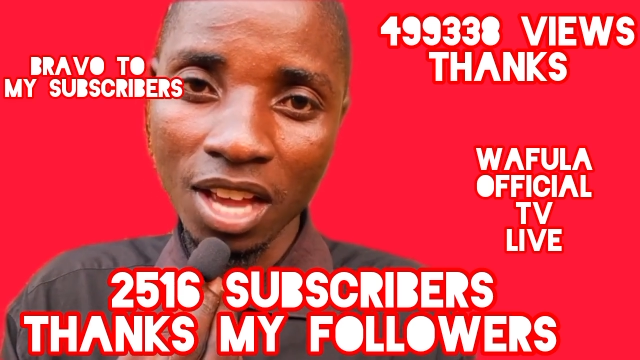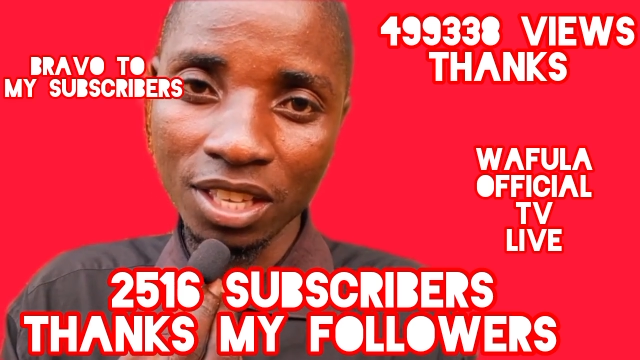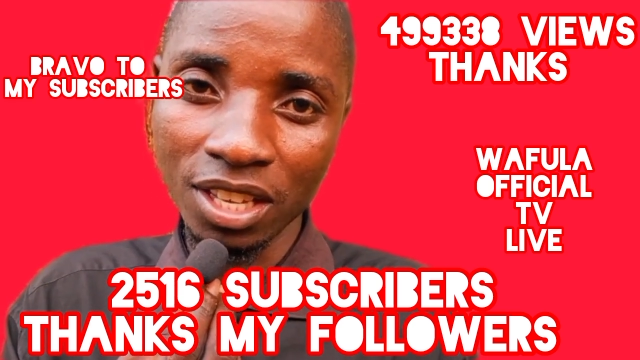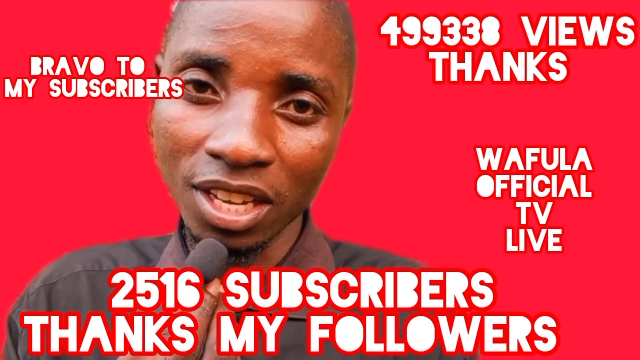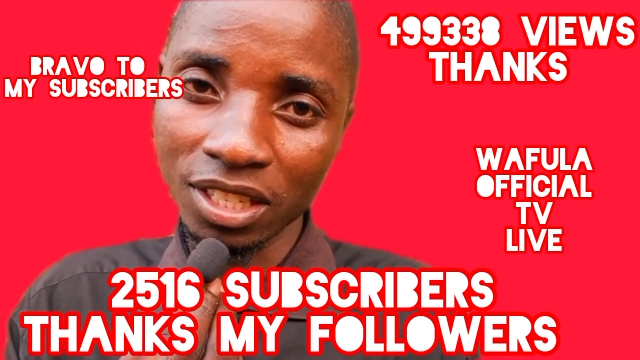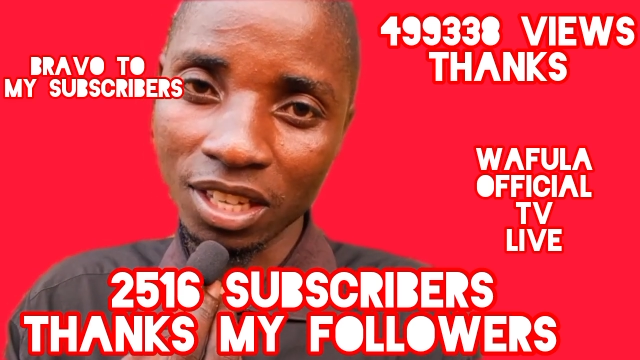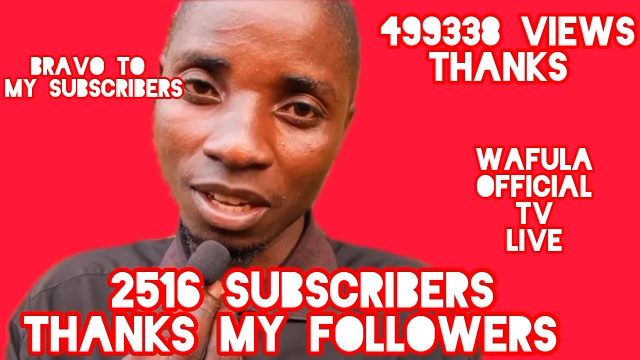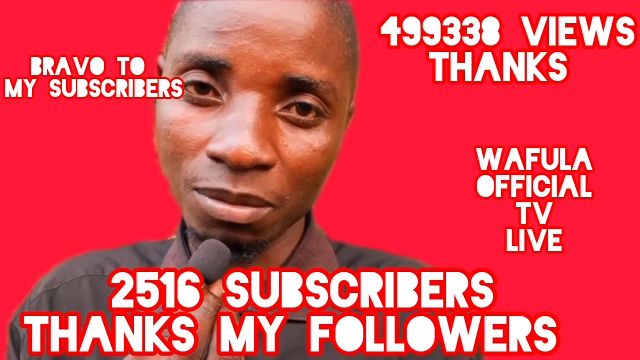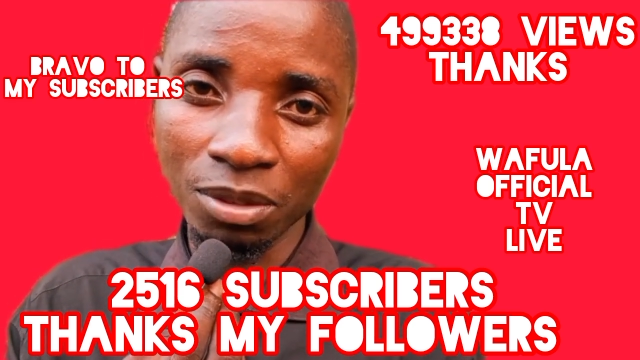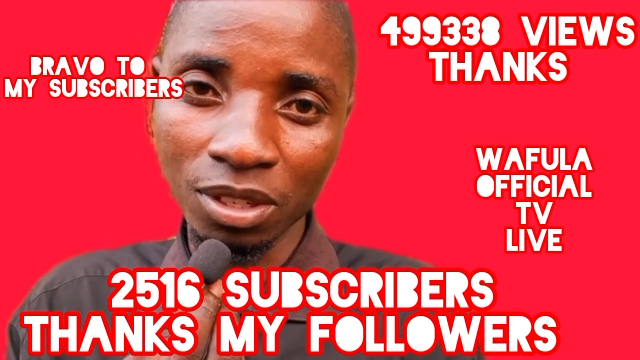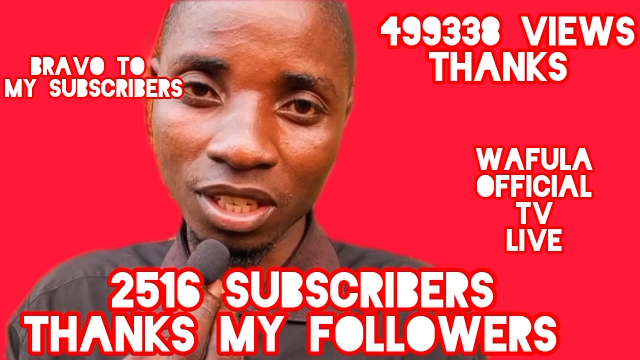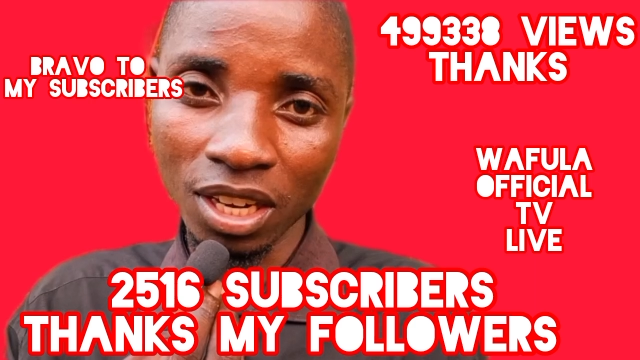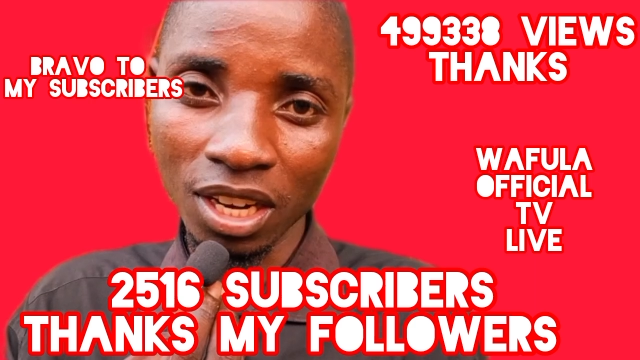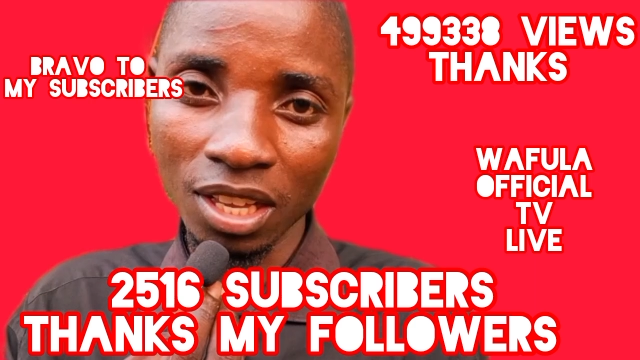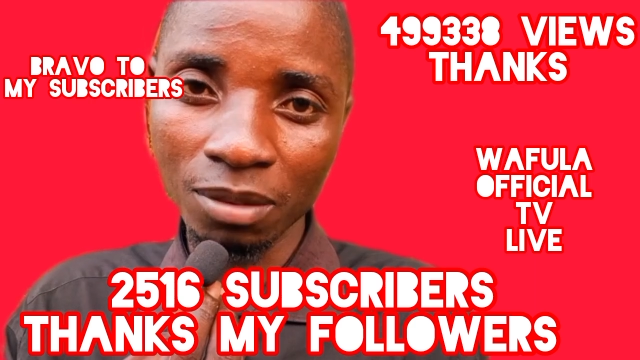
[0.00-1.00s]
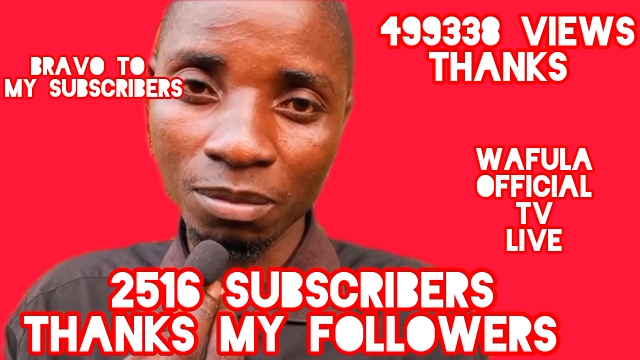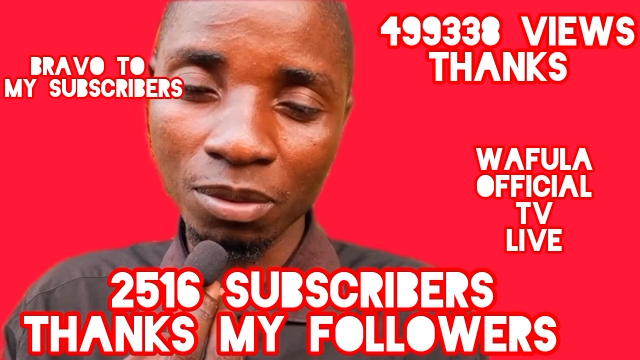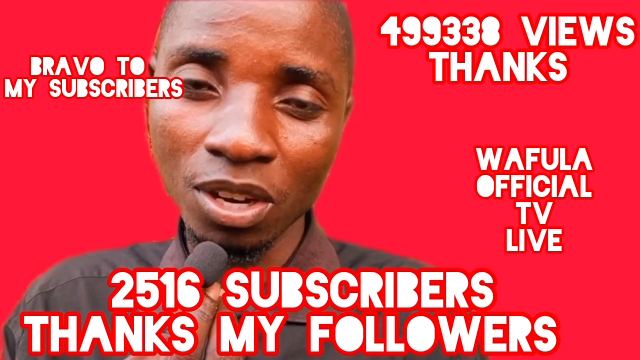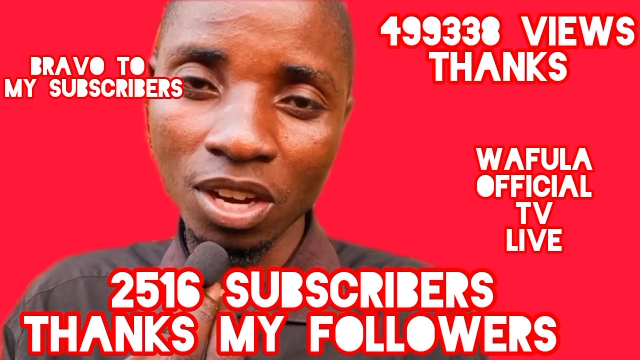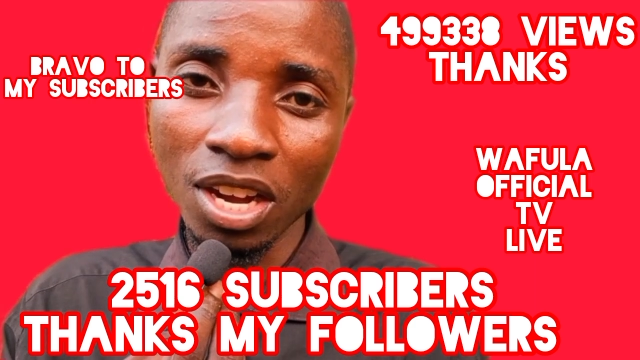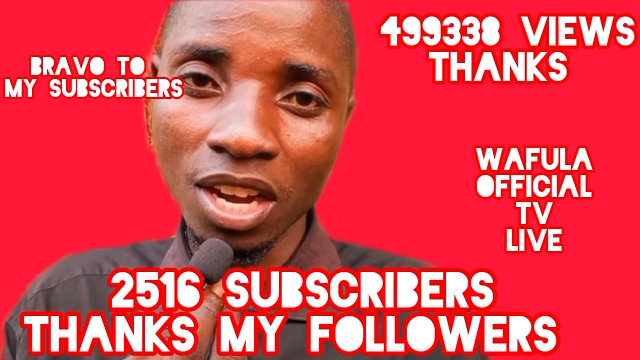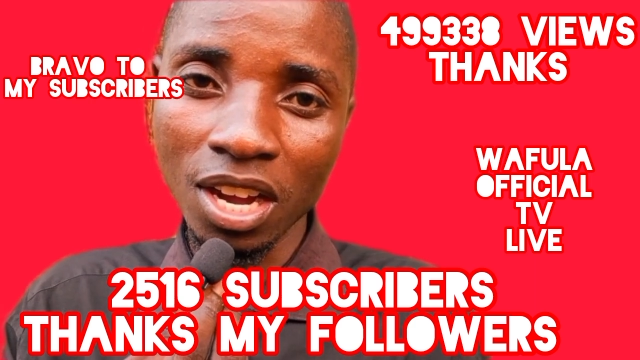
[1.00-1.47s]
just subscribe
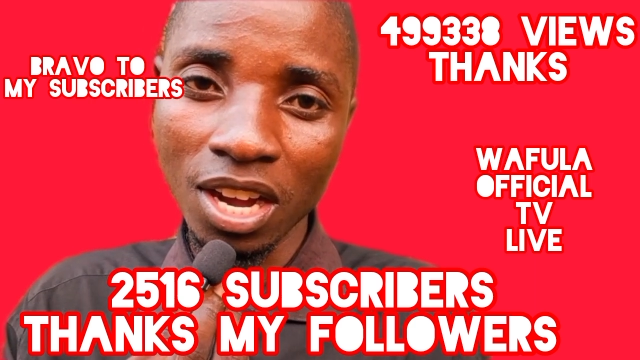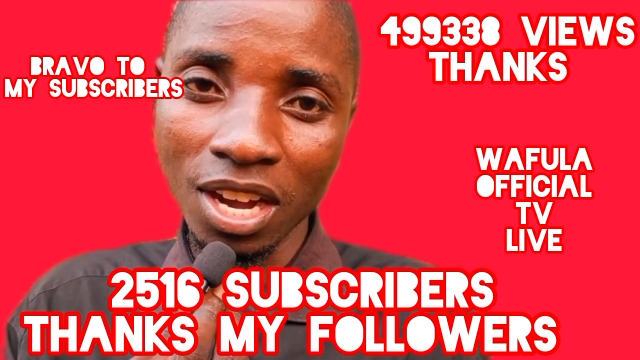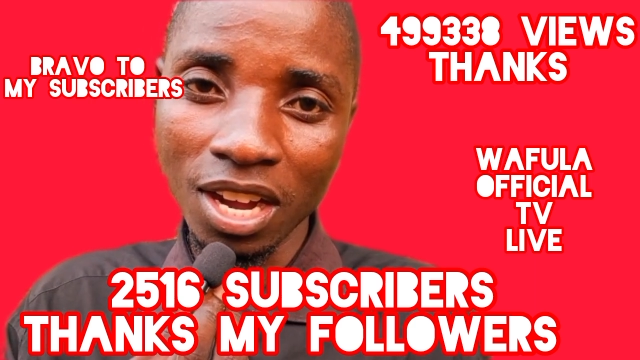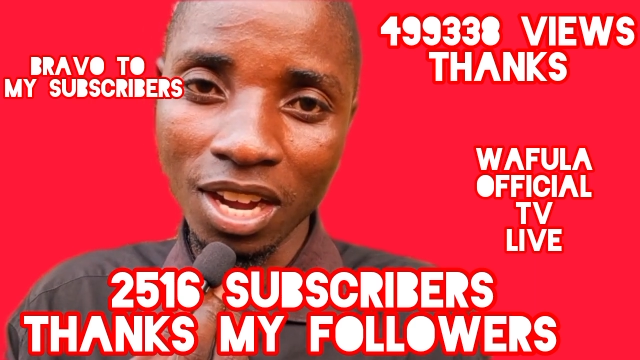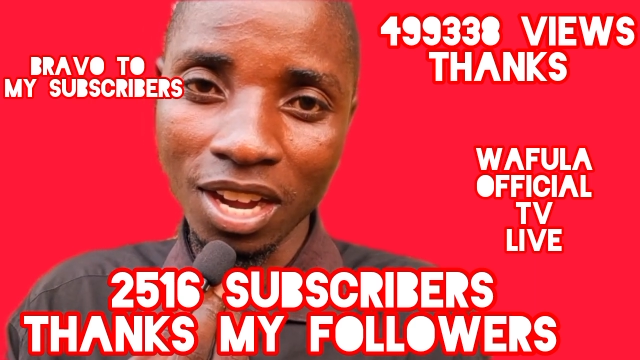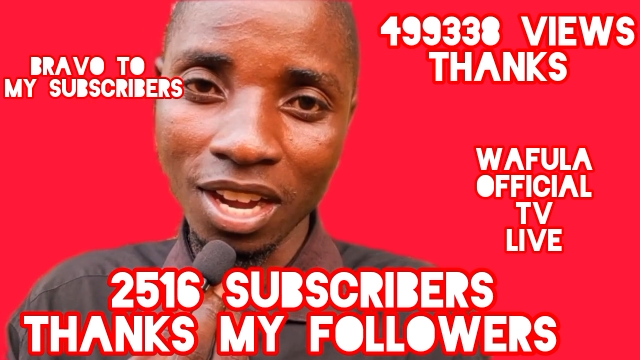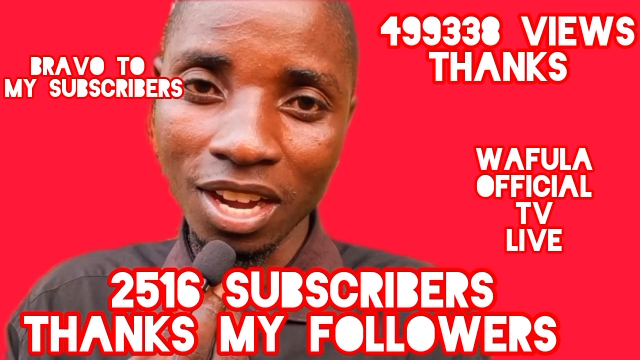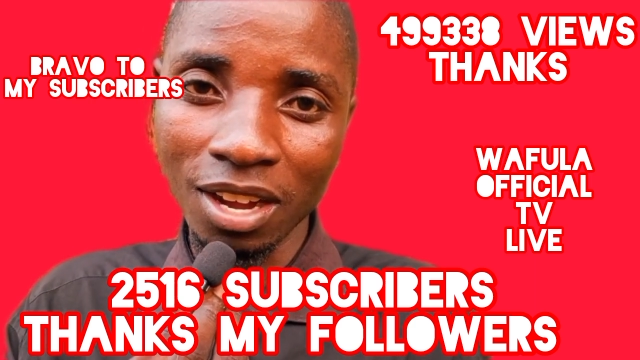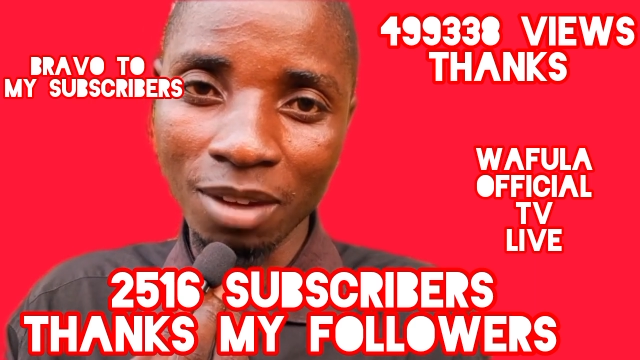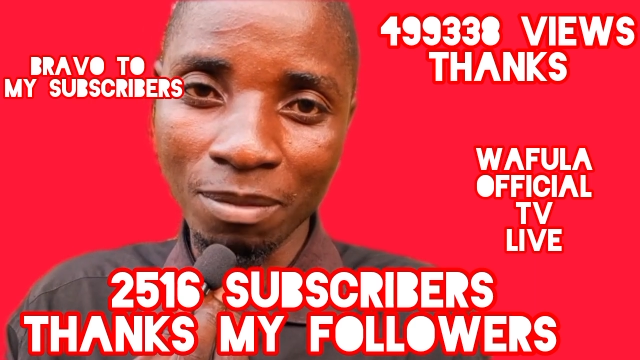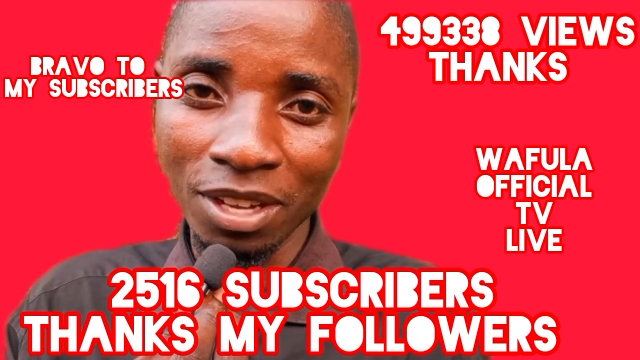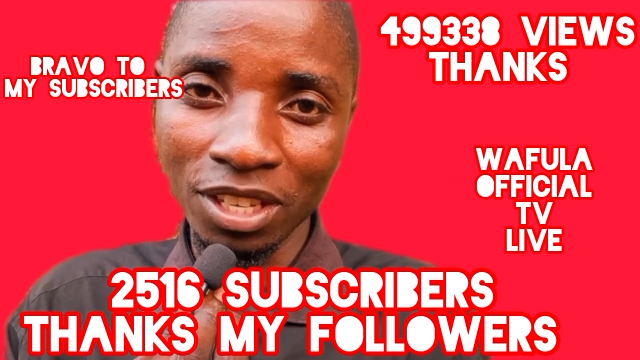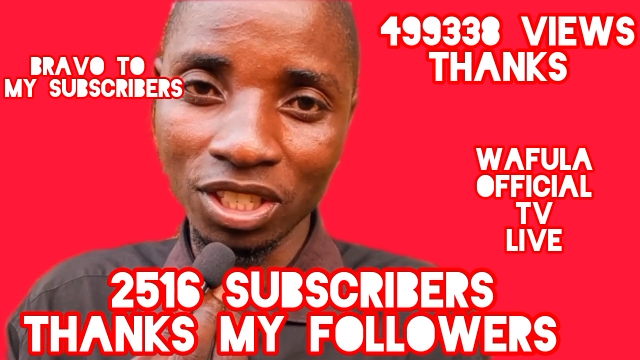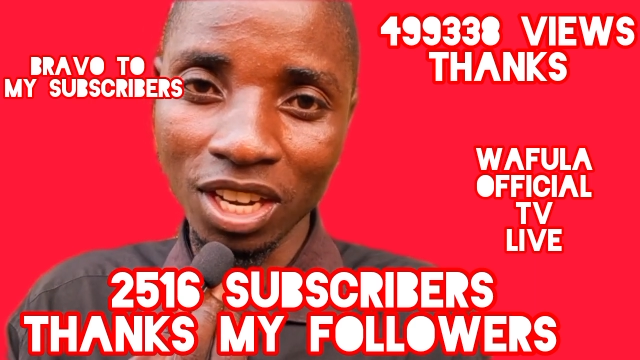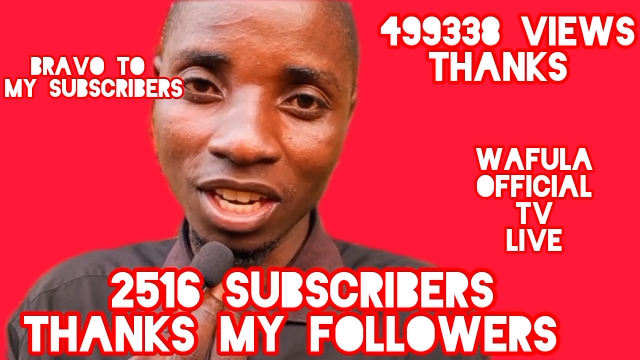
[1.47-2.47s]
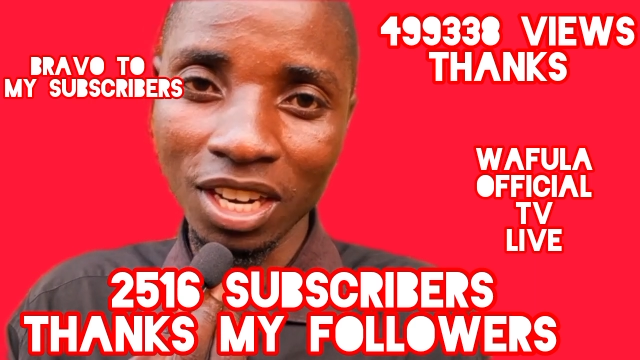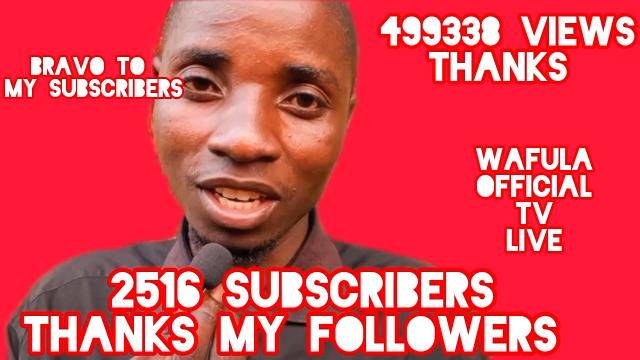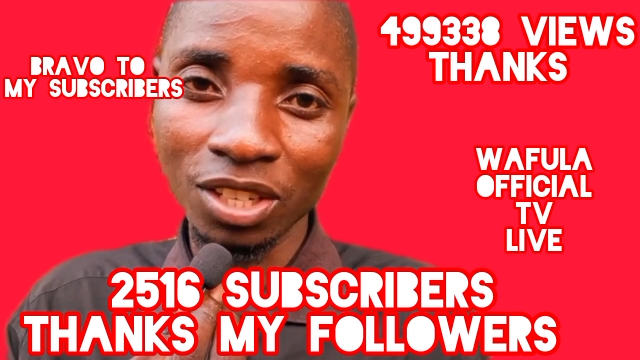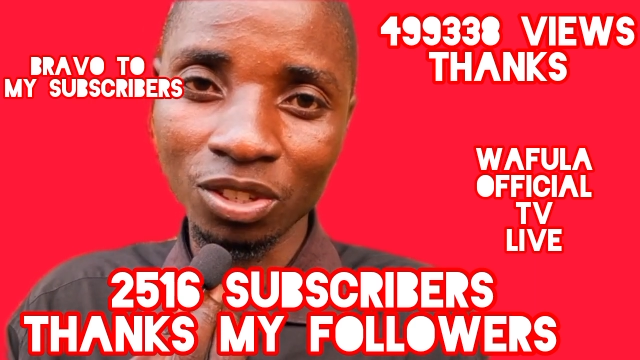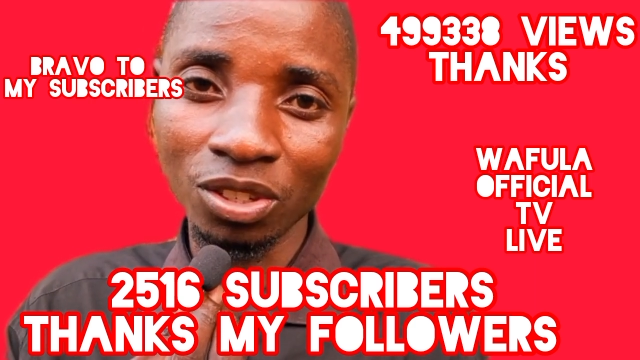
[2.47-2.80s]
my channel,